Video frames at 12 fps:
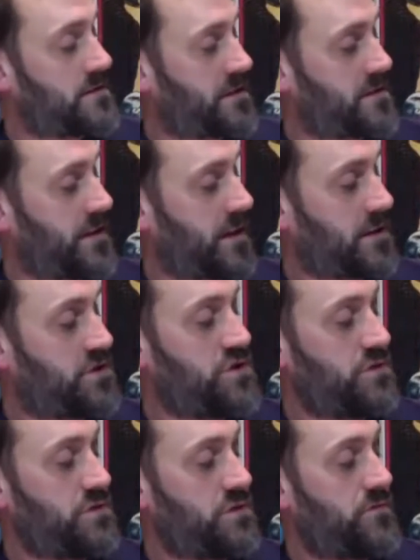Things like
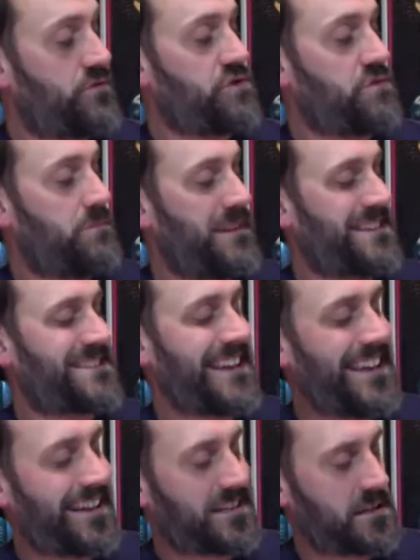do you miss
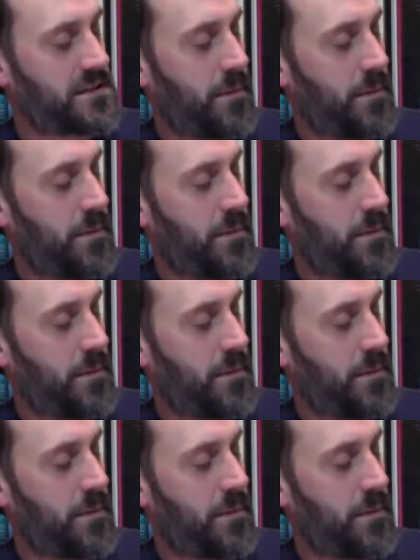it